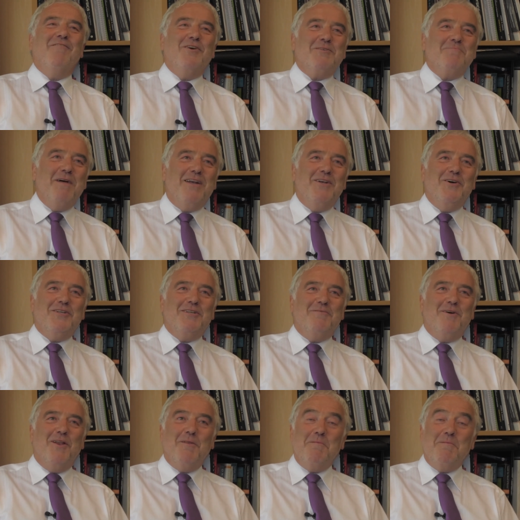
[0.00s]
watched my daughter
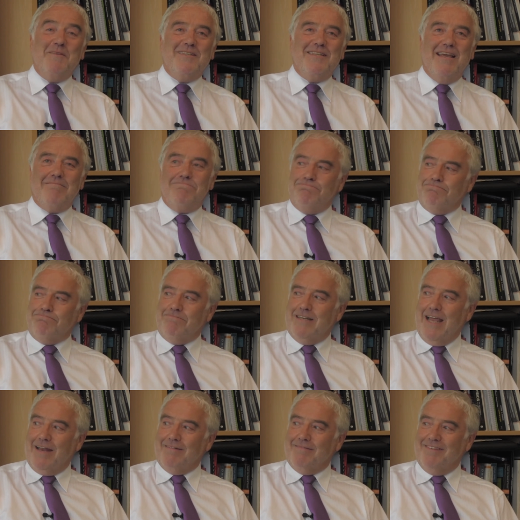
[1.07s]
follow him and say,
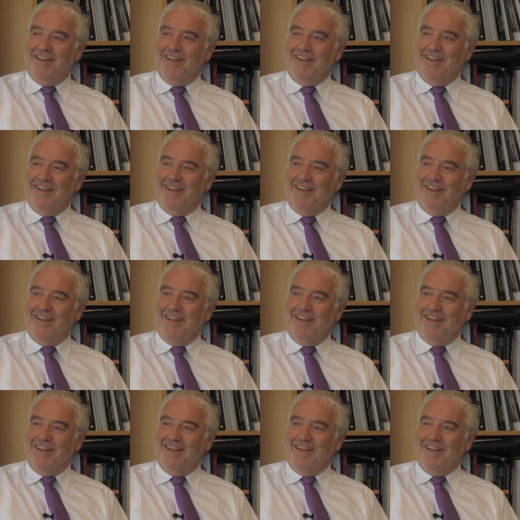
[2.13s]
"Dad,